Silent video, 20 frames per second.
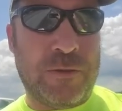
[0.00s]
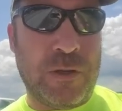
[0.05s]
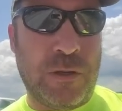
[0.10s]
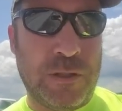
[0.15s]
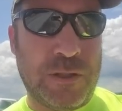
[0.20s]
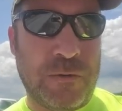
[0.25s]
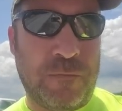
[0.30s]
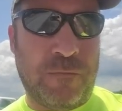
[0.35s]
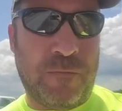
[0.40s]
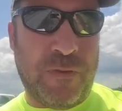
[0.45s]
So
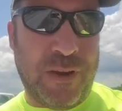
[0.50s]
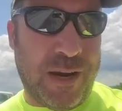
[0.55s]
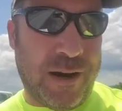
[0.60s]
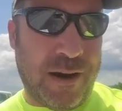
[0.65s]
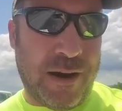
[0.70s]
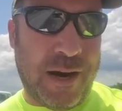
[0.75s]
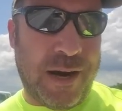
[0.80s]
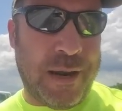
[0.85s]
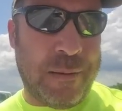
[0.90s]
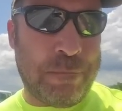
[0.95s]
it's
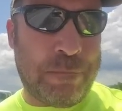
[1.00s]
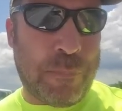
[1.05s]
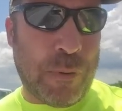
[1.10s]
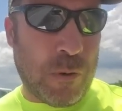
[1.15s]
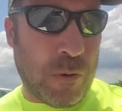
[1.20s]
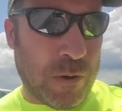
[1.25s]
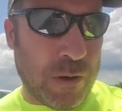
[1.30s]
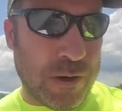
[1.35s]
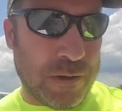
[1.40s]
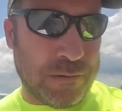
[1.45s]
very
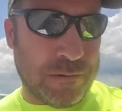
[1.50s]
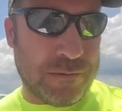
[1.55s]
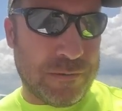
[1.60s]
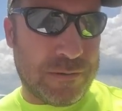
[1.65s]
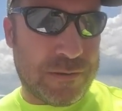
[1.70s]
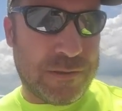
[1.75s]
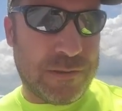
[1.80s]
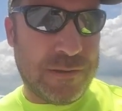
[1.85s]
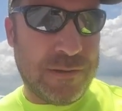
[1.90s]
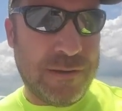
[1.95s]
important
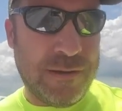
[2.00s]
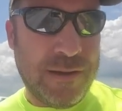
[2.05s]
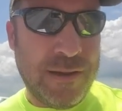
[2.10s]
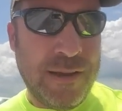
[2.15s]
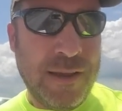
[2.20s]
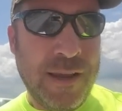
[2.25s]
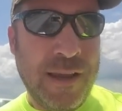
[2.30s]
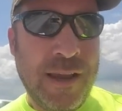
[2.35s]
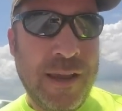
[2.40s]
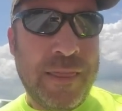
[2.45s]

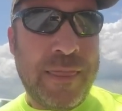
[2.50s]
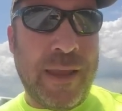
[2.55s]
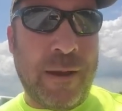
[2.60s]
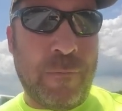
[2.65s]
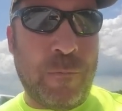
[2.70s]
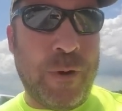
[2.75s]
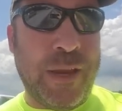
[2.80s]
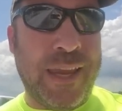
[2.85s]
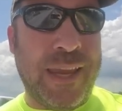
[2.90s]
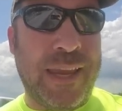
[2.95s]

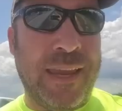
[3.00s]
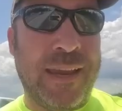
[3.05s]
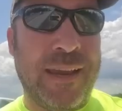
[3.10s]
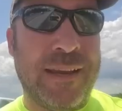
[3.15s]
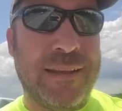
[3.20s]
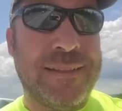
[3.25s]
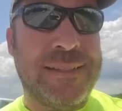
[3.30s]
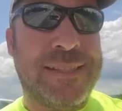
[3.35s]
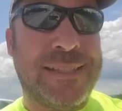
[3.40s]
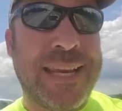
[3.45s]
that
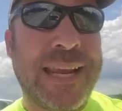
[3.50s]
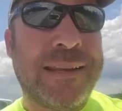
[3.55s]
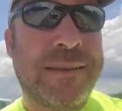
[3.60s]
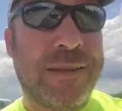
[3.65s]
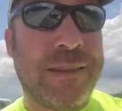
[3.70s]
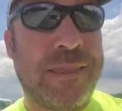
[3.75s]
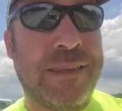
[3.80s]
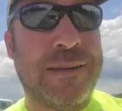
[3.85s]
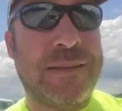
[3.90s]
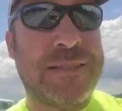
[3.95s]
we stick
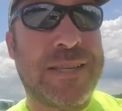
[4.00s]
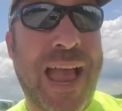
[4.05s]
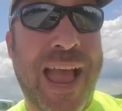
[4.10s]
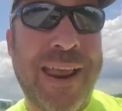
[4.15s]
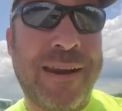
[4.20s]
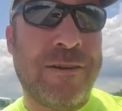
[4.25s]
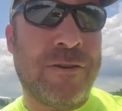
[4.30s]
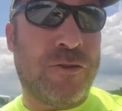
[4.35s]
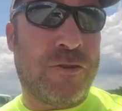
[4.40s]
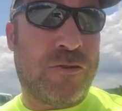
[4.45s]
to the
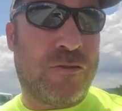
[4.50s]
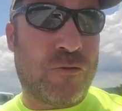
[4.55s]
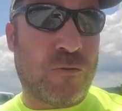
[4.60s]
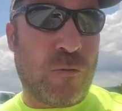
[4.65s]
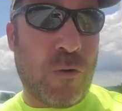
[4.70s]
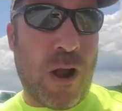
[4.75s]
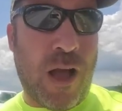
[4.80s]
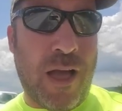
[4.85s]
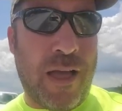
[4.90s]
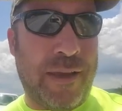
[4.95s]
designer's
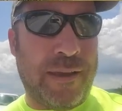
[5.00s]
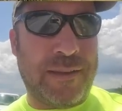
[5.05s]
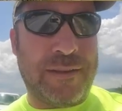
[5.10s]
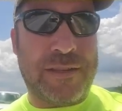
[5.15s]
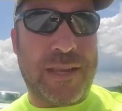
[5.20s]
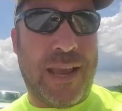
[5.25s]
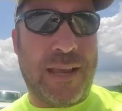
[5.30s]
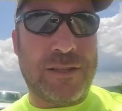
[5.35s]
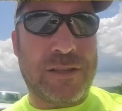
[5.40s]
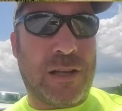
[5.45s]

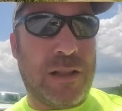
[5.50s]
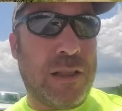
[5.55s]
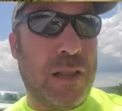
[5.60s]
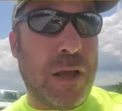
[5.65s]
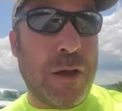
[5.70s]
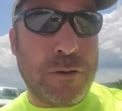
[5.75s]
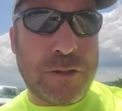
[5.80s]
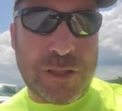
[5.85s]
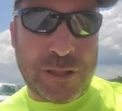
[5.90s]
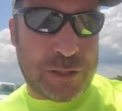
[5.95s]
drawings as
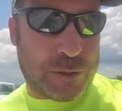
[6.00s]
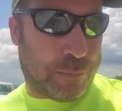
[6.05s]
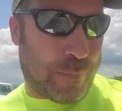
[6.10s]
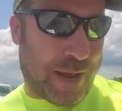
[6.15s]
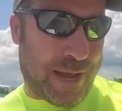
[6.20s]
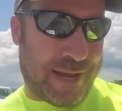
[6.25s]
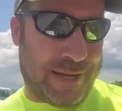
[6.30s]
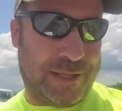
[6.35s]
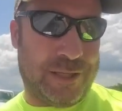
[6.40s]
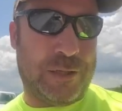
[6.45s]
close as
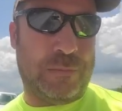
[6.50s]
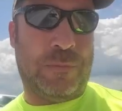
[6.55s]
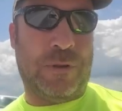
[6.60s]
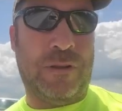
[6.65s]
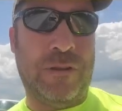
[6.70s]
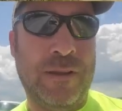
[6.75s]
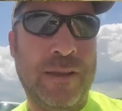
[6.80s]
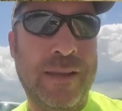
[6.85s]
possible.